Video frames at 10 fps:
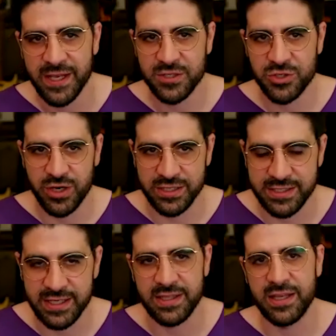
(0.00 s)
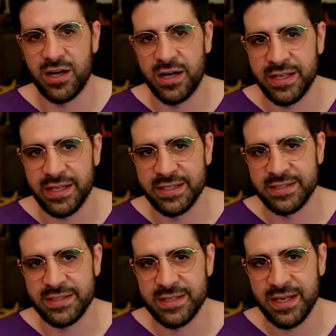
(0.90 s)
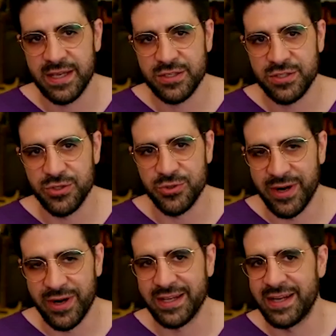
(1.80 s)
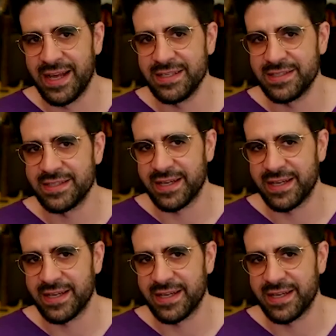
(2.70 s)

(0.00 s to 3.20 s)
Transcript: trusting the audience to recognize the